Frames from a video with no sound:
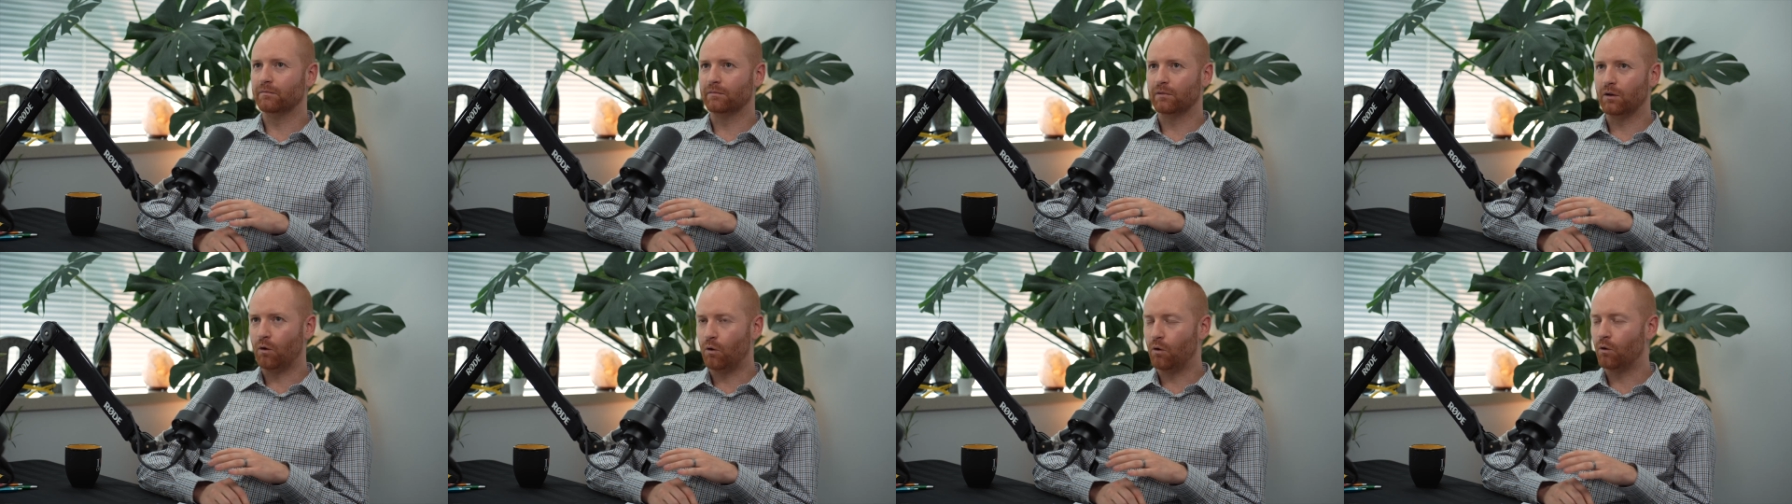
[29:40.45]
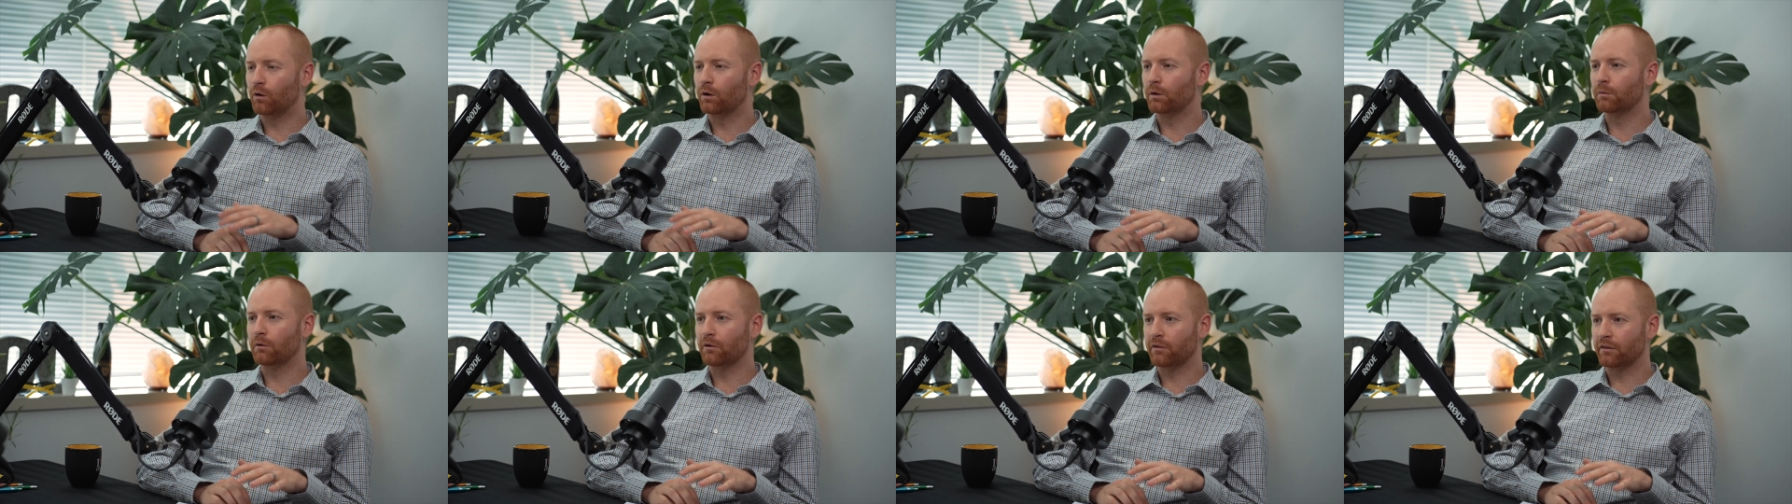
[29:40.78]

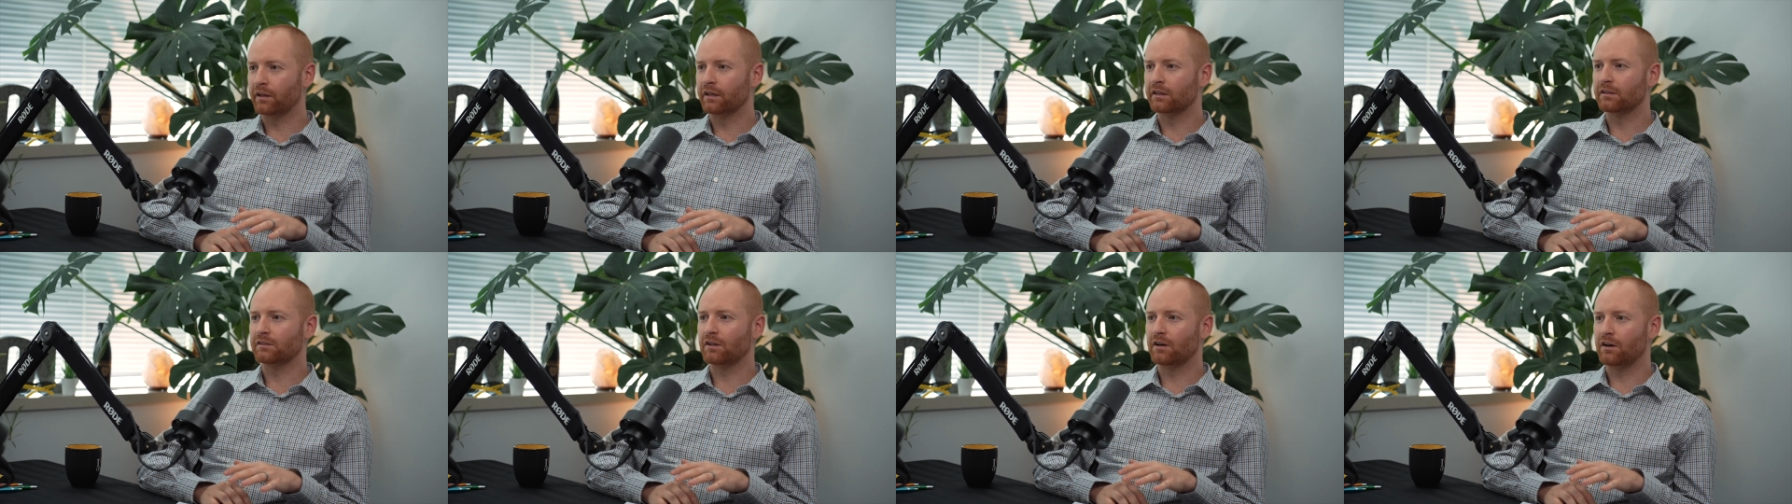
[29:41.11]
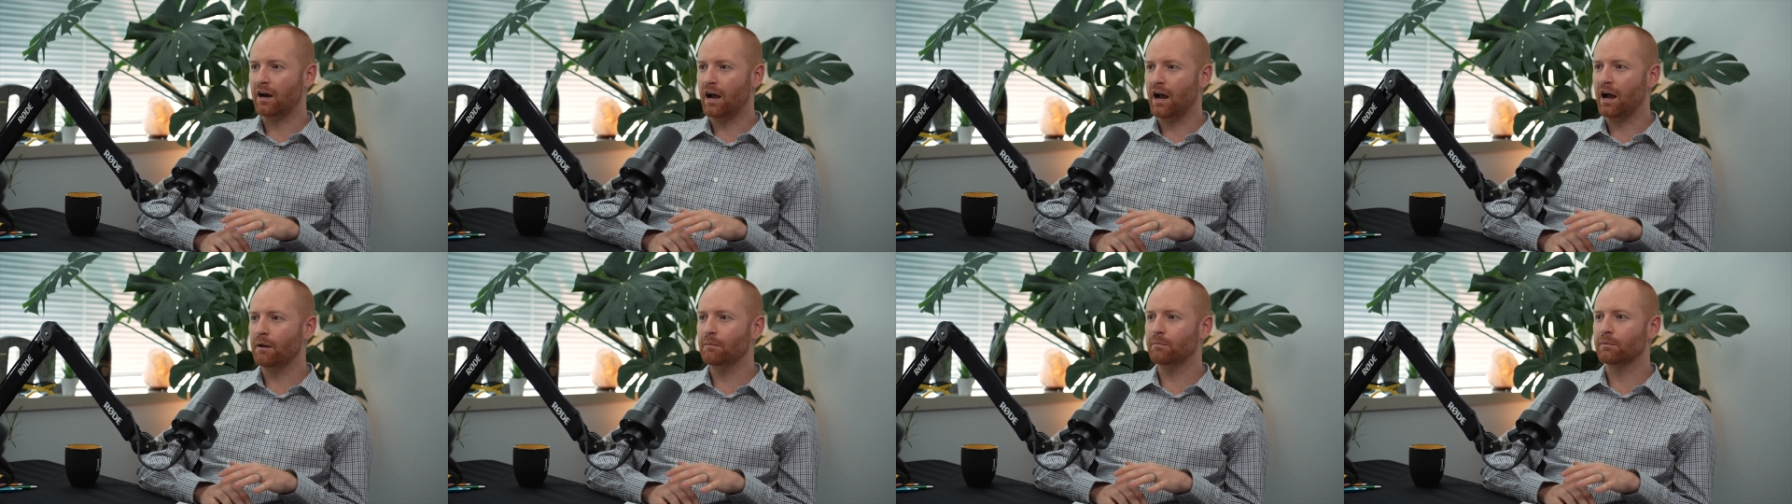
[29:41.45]
horrible things that are
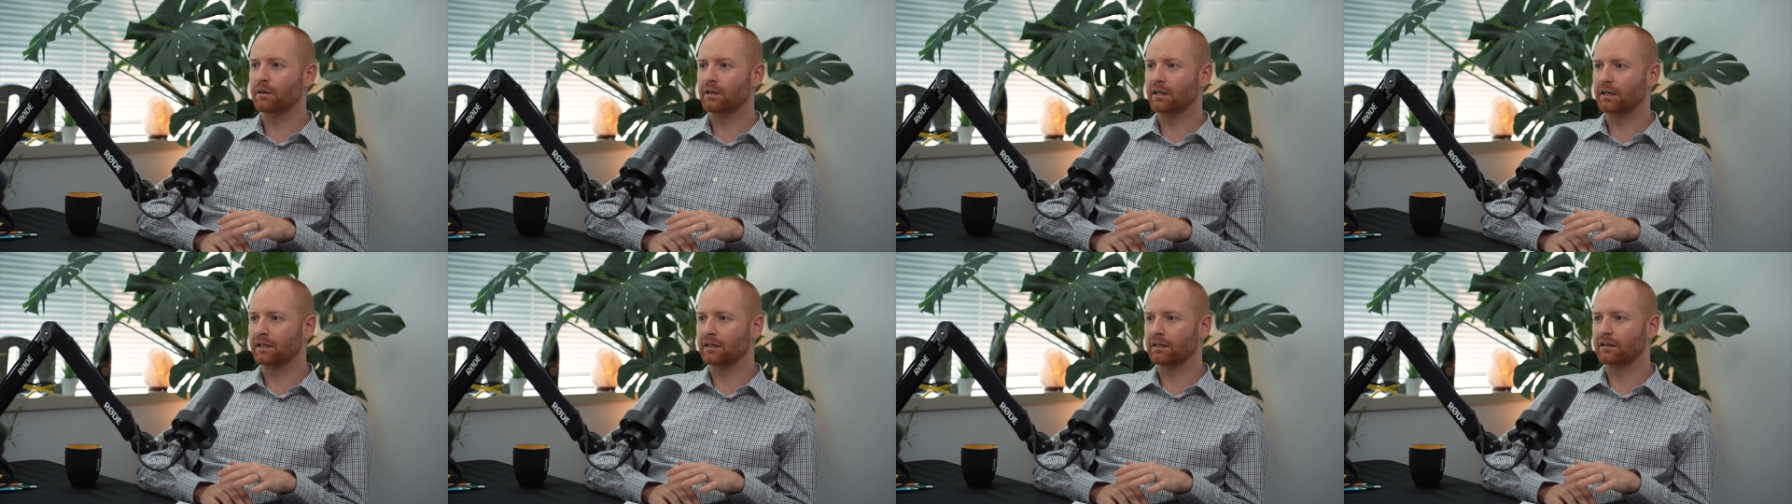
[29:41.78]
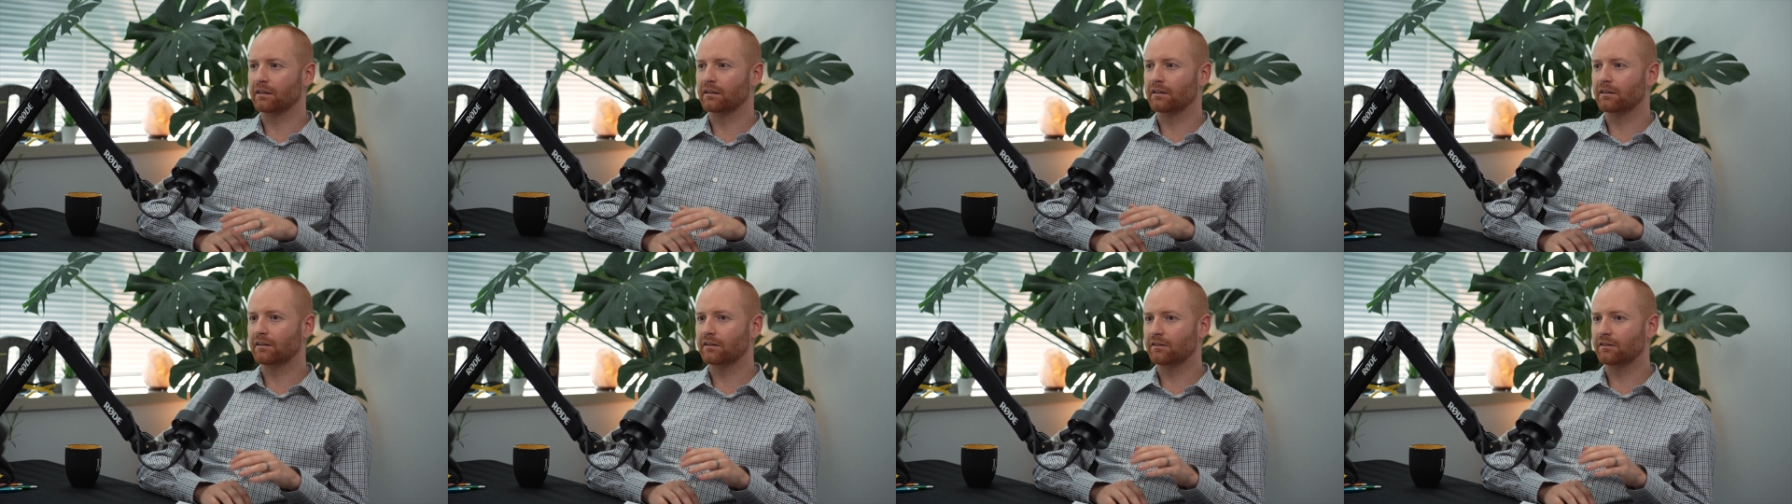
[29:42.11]
happening